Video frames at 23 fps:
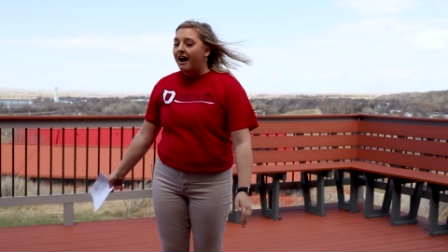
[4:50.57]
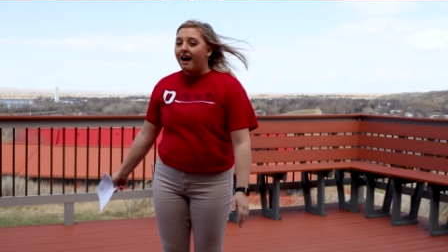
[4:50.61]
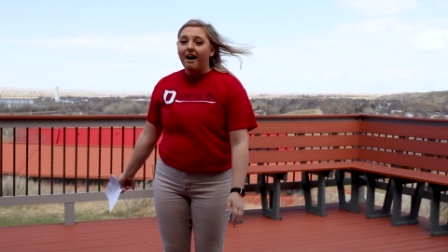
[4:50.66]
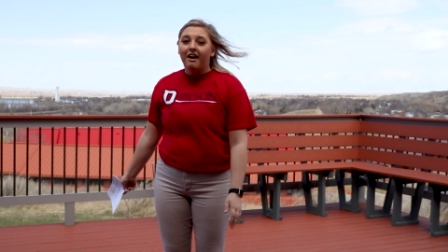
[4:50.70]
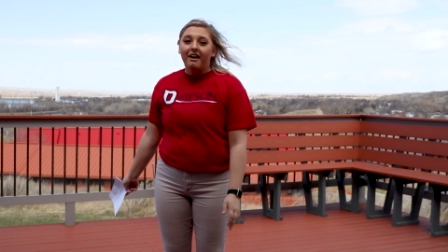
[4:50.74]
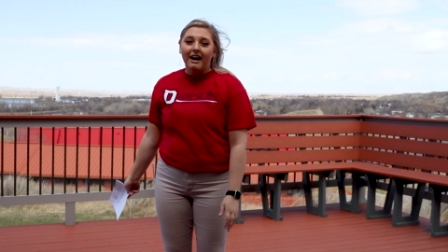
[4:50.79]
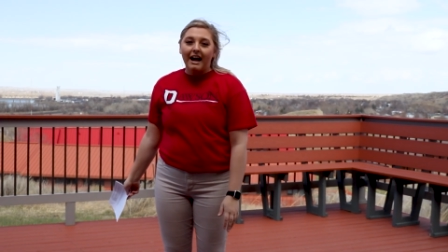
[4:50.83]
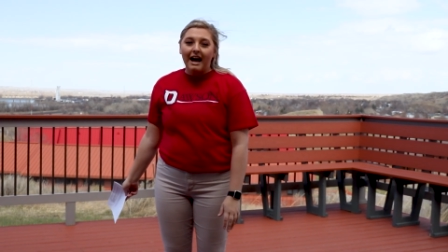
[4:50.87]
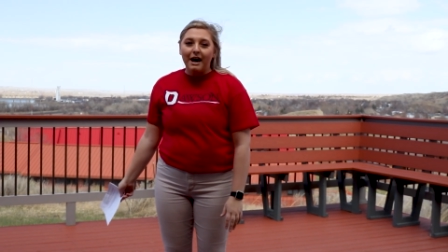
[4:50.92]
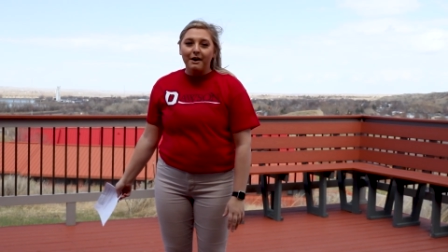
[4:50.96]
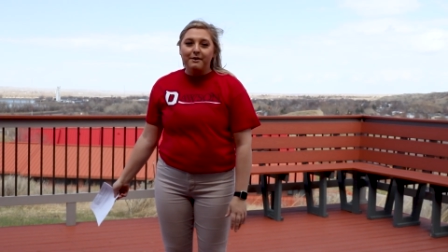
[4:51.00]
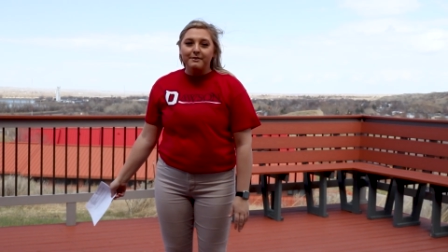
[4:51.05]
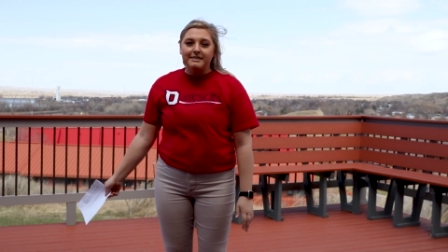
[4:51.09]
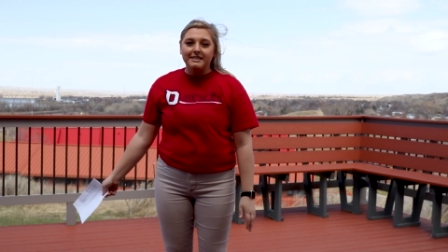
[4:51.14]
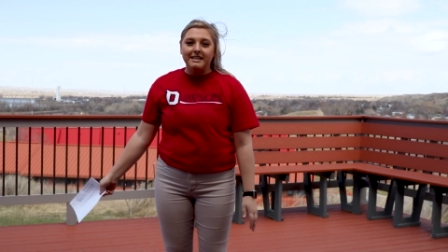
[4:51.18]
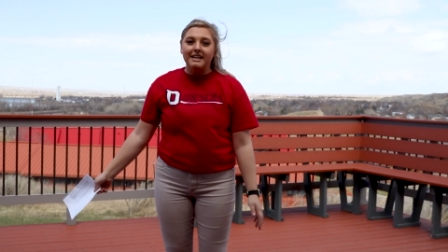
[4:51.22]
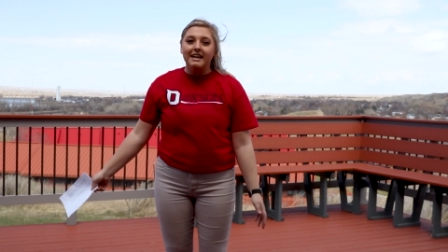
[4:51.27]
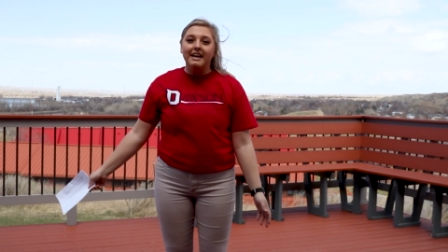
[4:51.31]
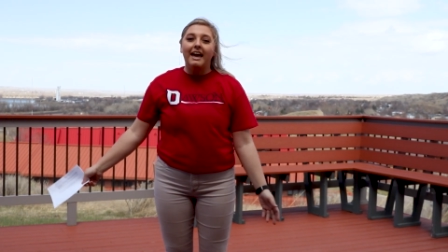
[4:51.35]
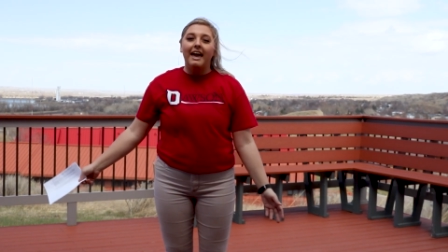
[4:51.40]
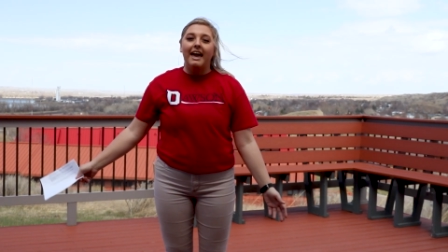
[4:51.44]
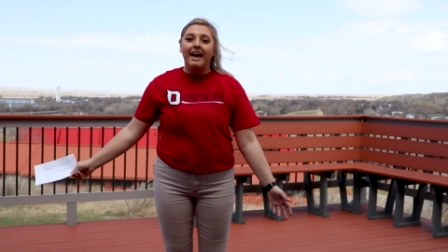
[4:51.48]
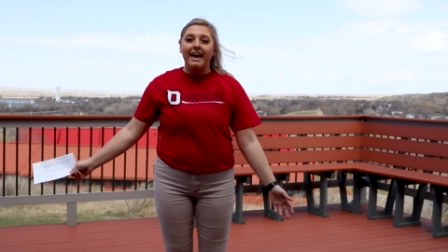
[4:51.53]
our
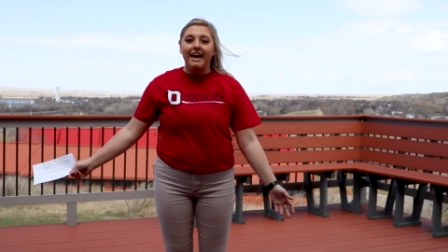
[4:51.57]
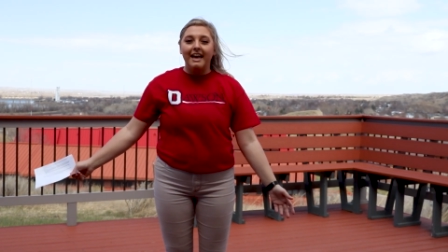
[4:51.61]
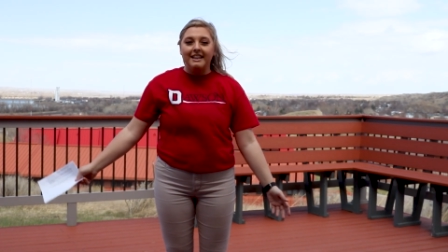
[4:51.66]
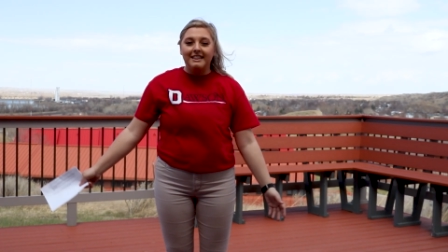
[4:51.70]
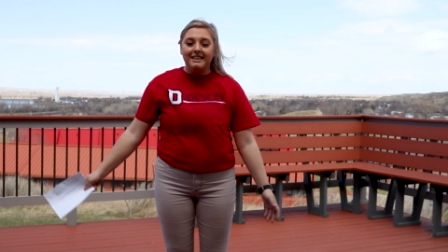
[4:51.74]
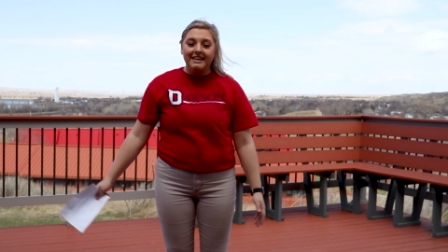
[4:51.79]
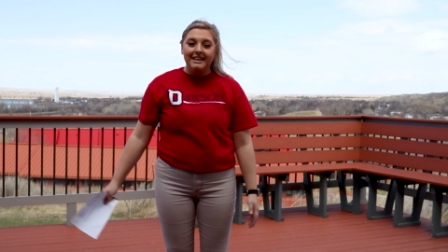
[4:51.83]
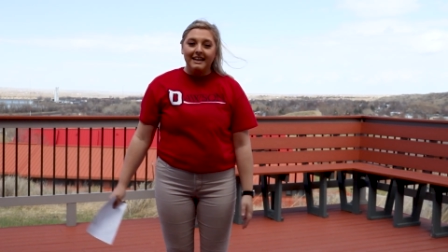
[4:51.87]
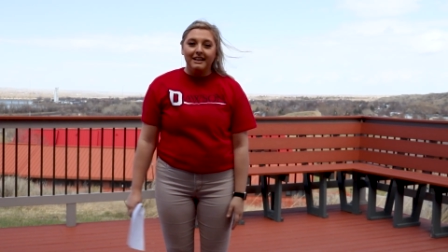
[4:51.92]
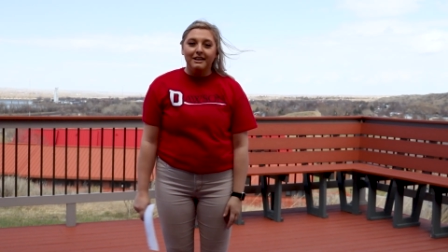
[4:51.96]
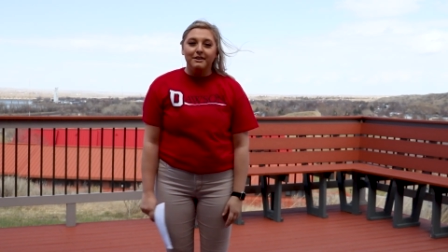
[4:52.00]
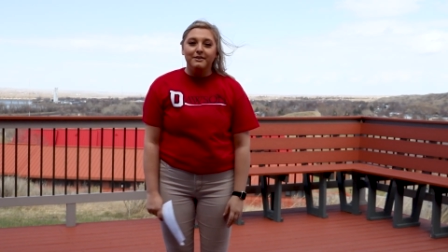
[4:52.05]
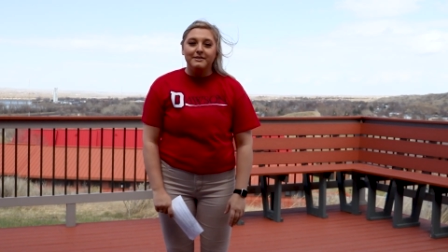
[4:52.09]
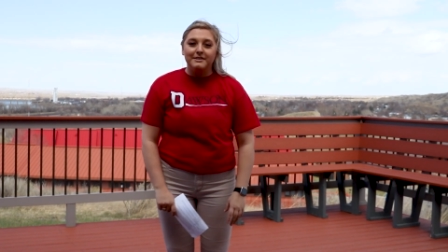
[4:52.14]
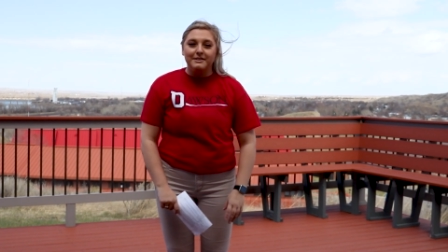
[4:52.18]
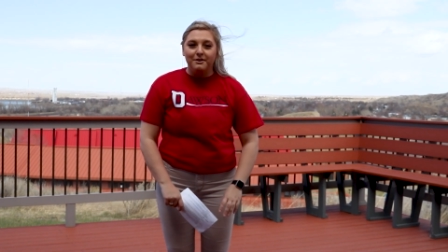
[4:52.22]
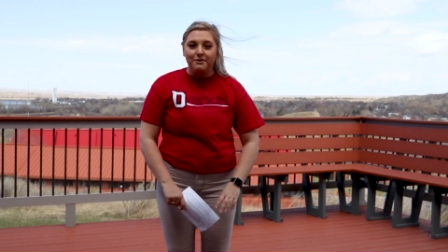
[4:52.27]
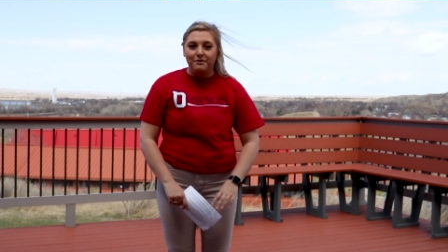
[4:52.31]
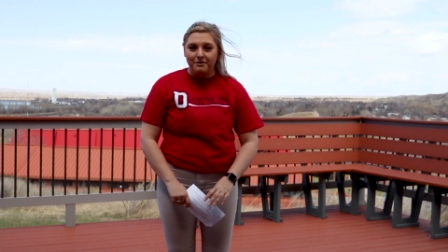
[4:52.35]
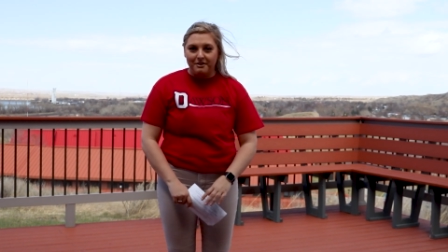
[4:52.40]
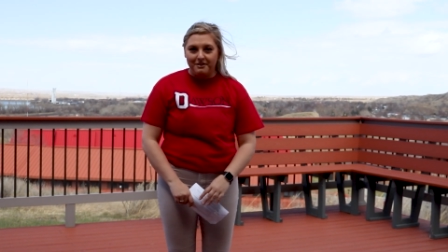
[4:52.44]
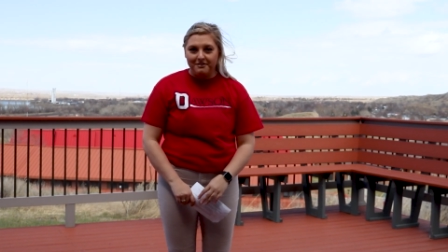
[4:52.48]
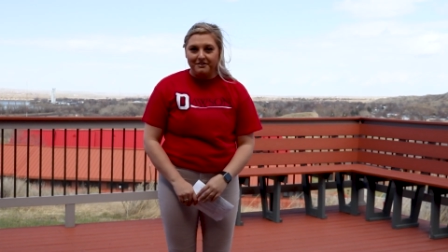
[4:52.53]
housing, and the
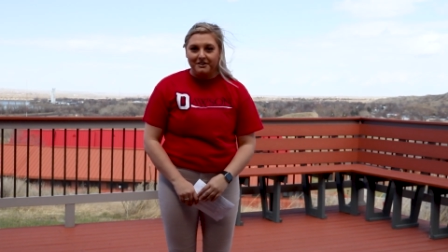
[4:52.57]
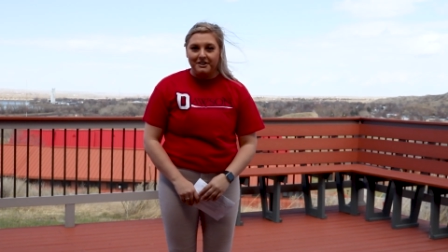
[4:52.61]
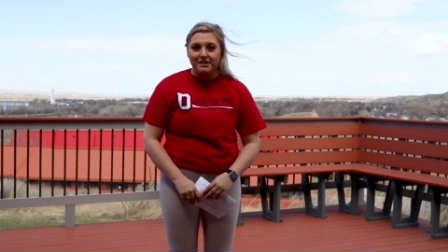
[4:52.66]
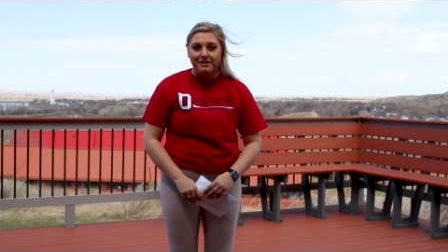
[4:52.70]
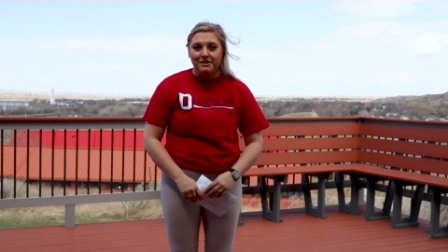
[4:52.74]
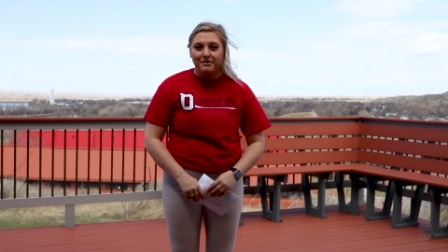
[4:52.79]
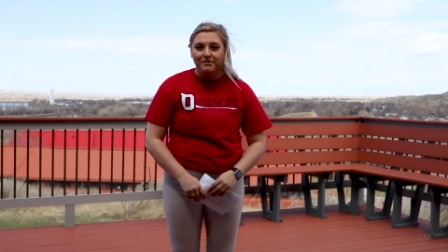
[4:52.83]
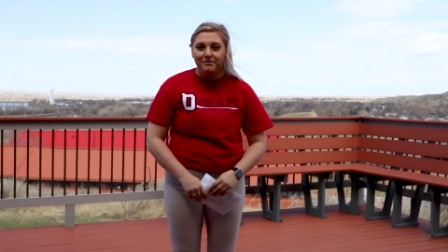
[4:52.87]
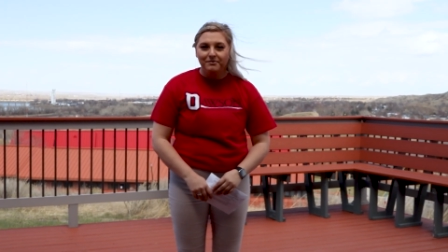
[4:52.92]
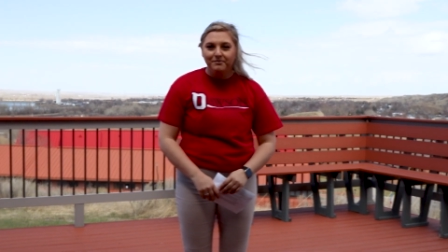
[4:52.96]
Yellowstone River.